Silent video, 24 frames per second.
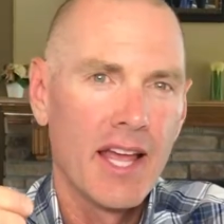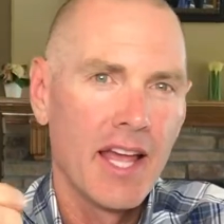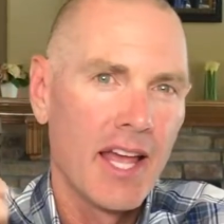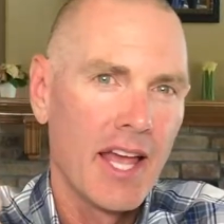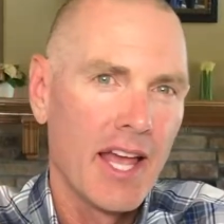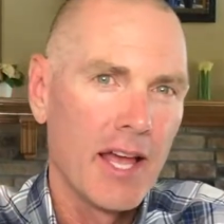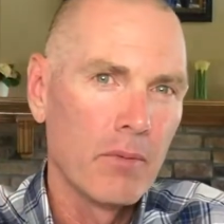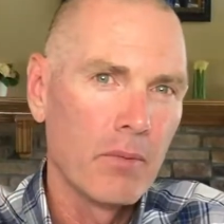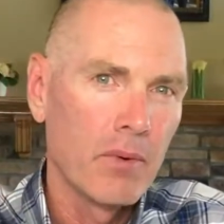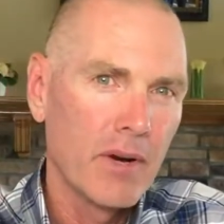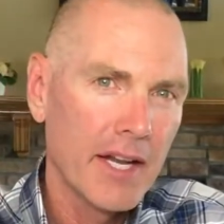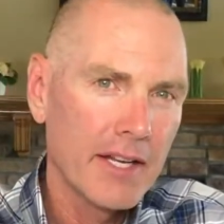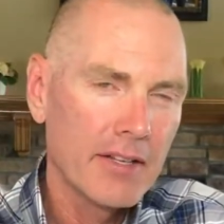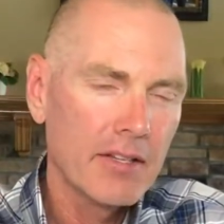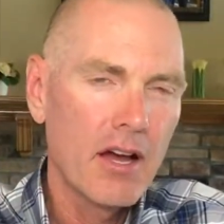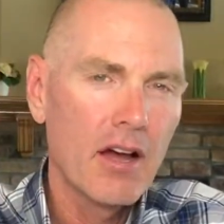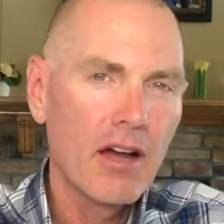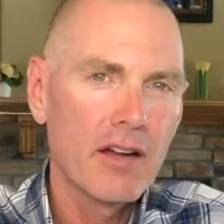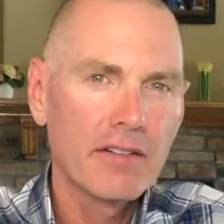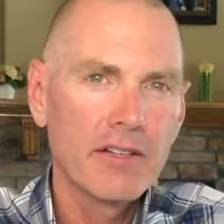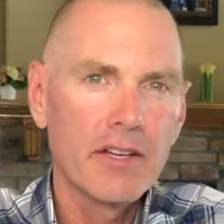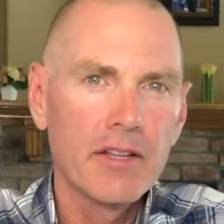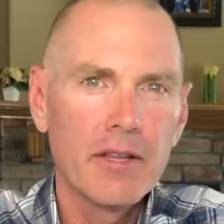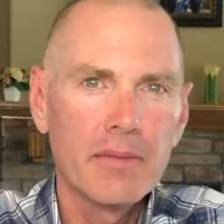And when I
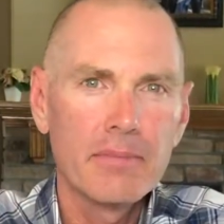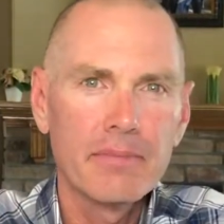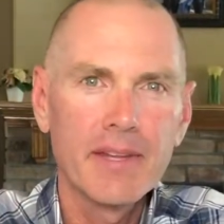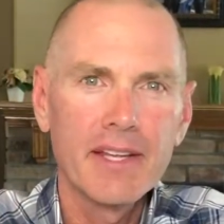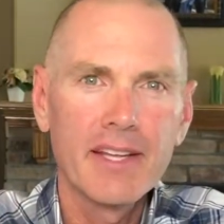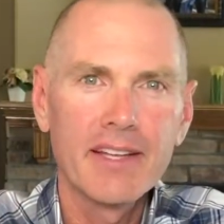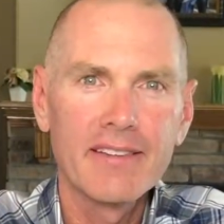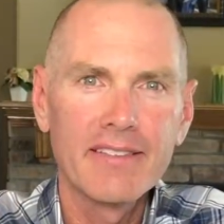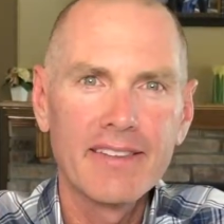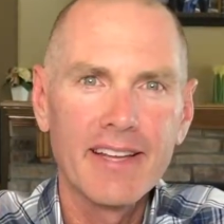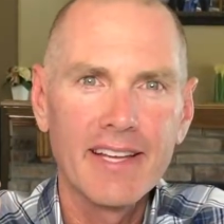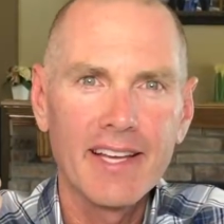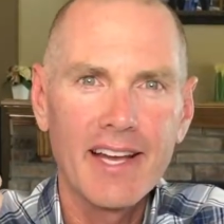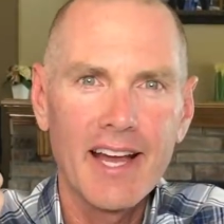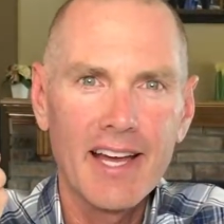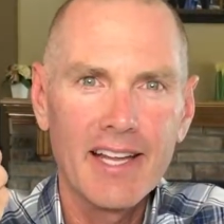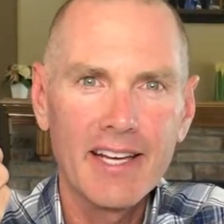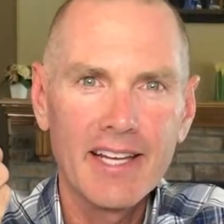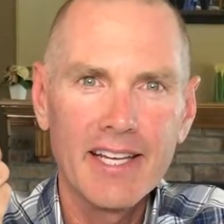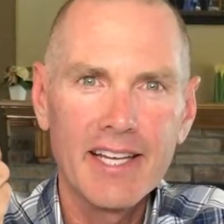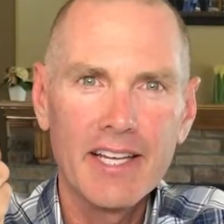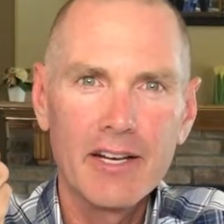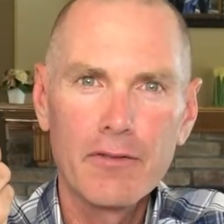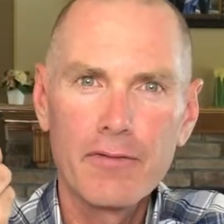talk to them, they kind
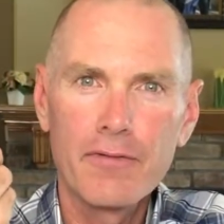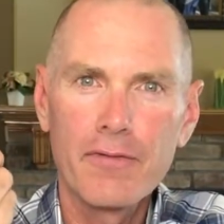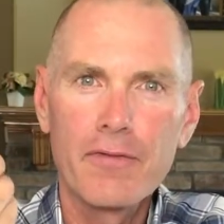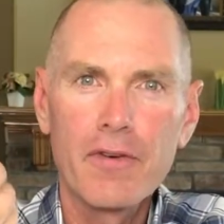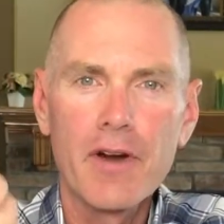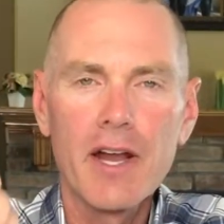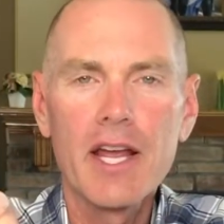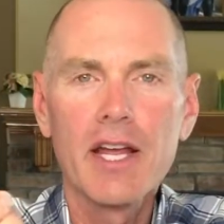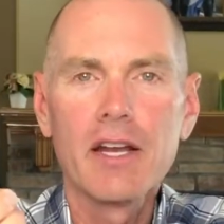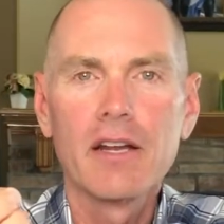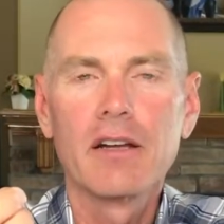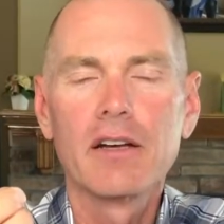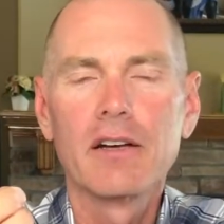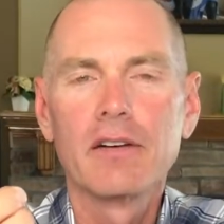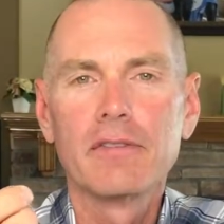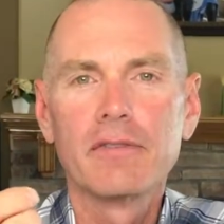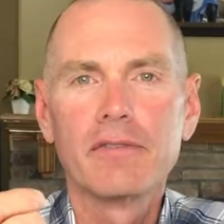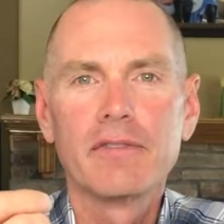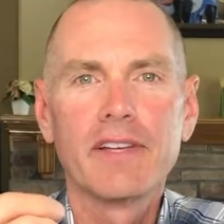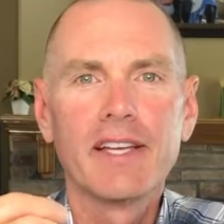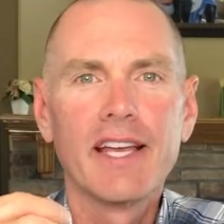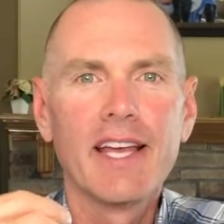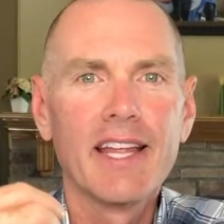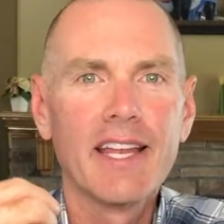of get afraid
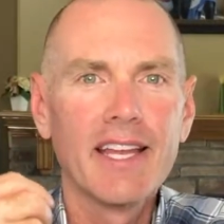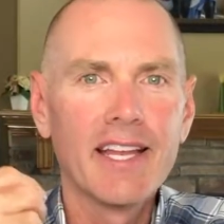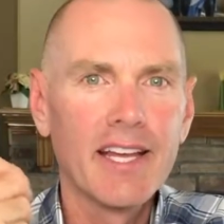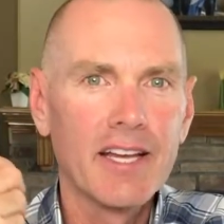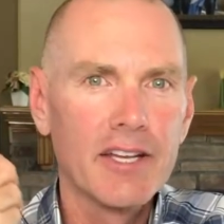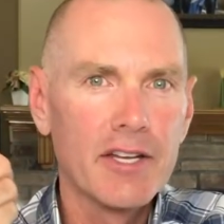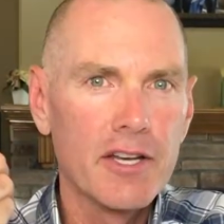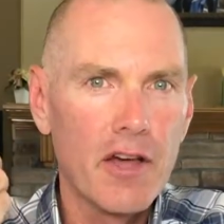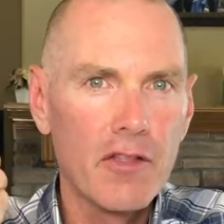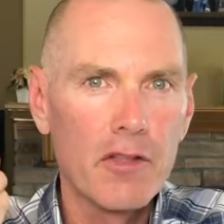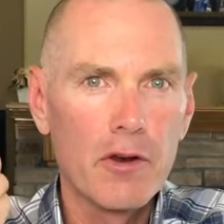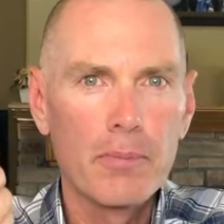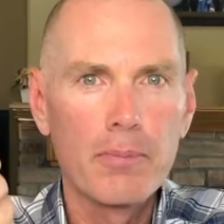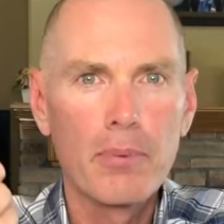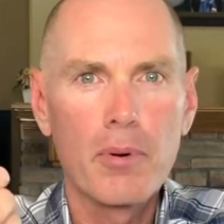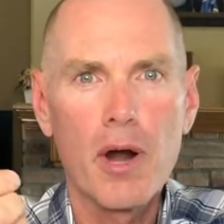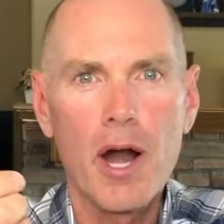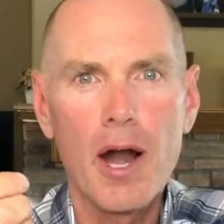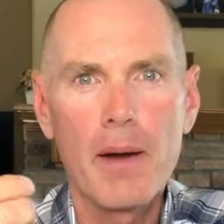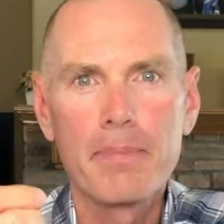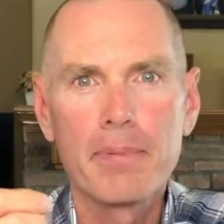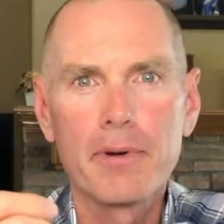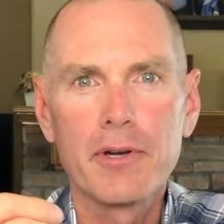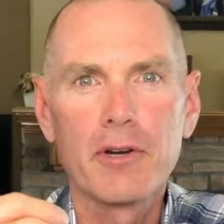of getting another
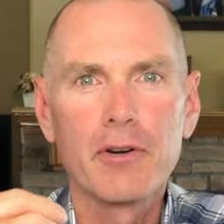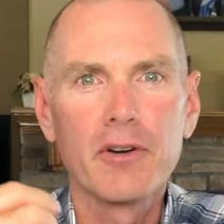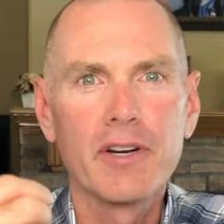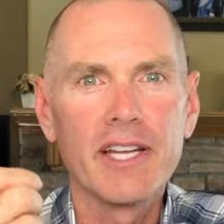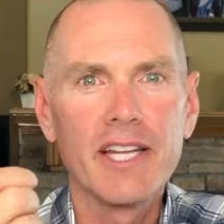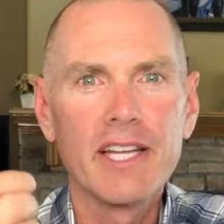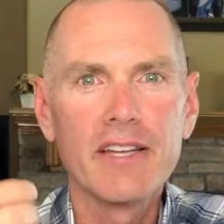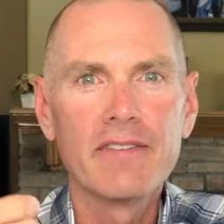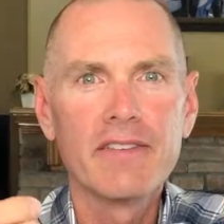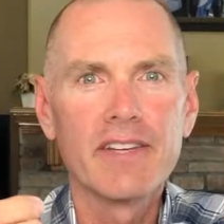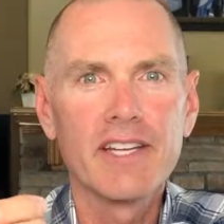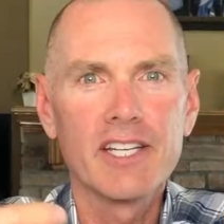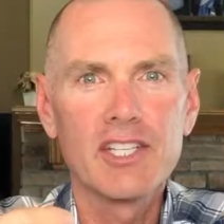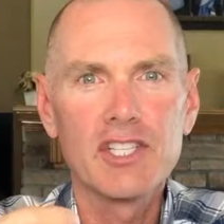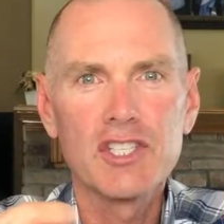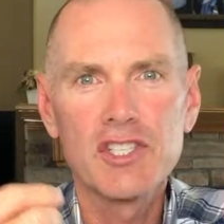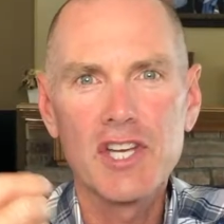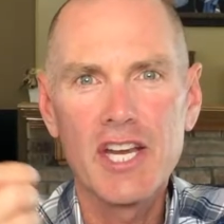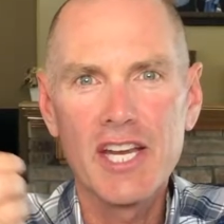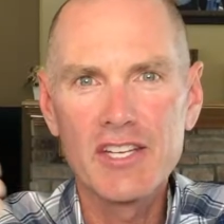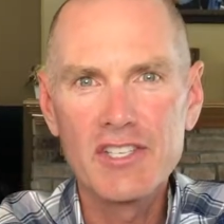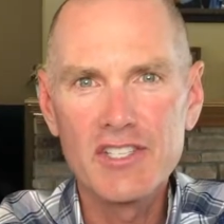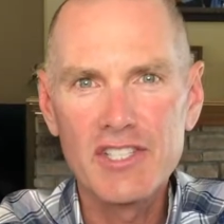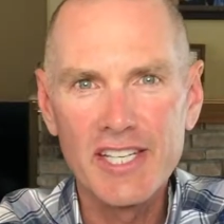property or even
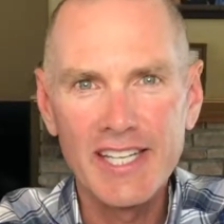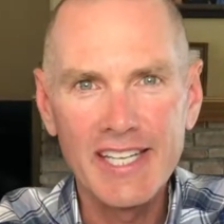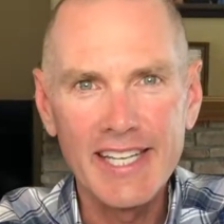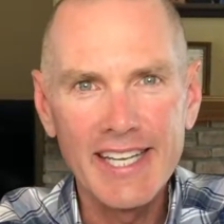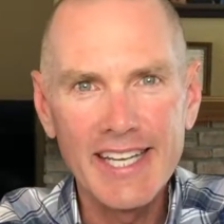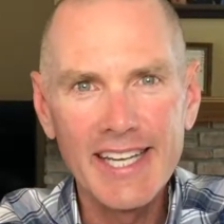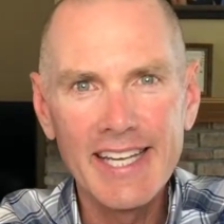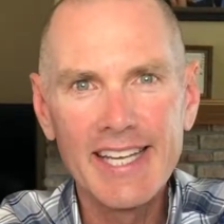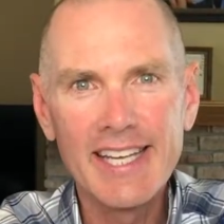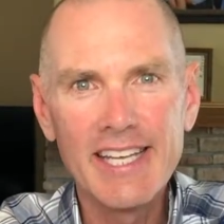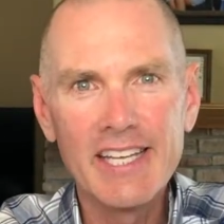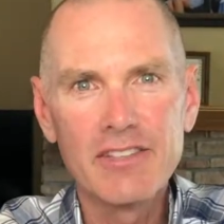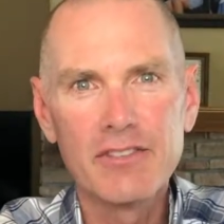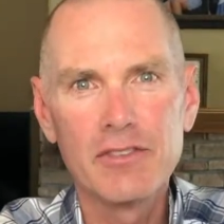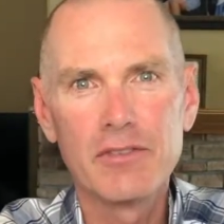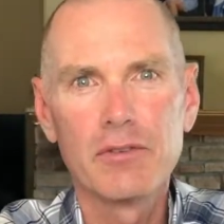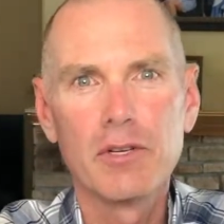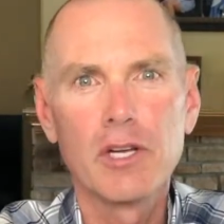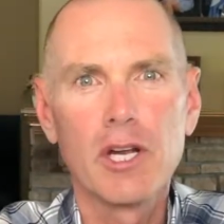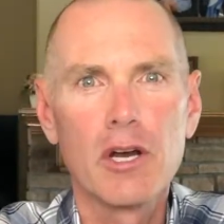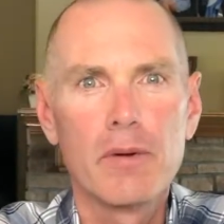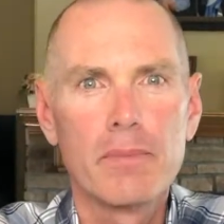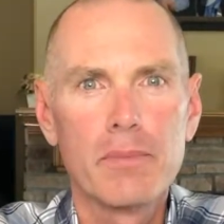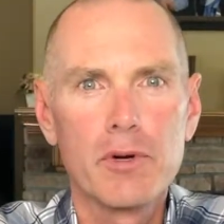exchanging into
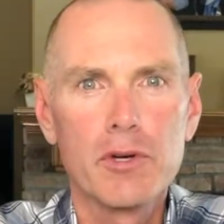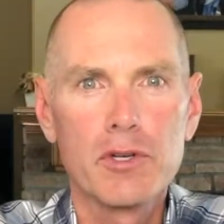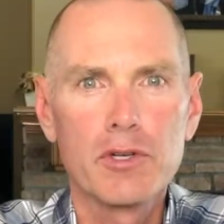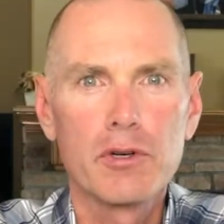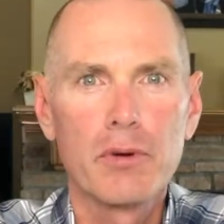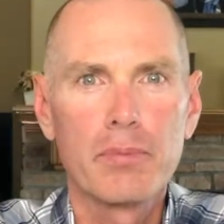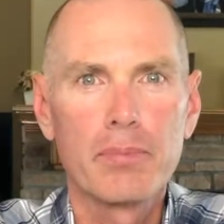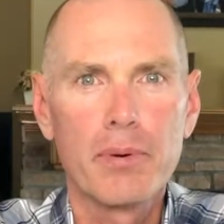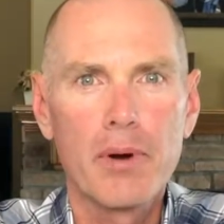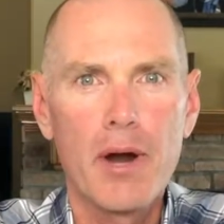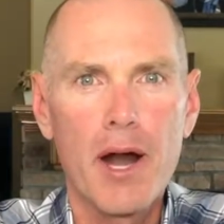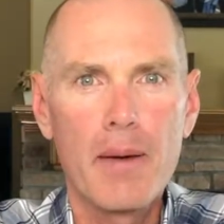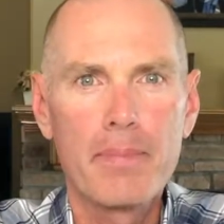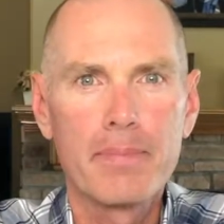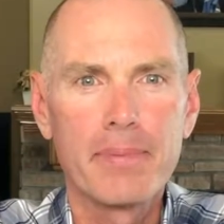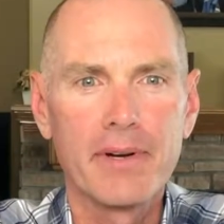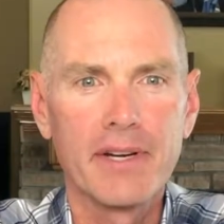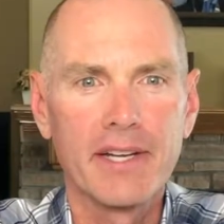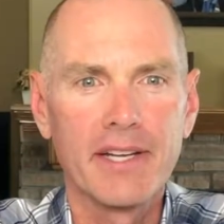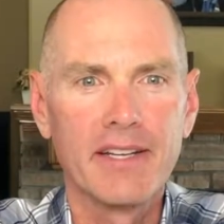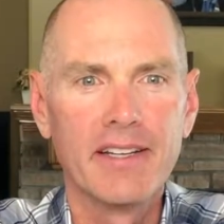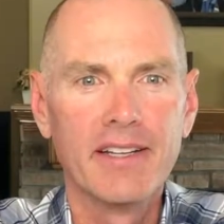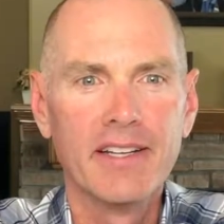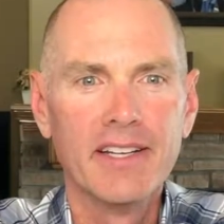commercial
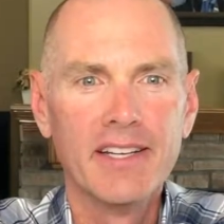property.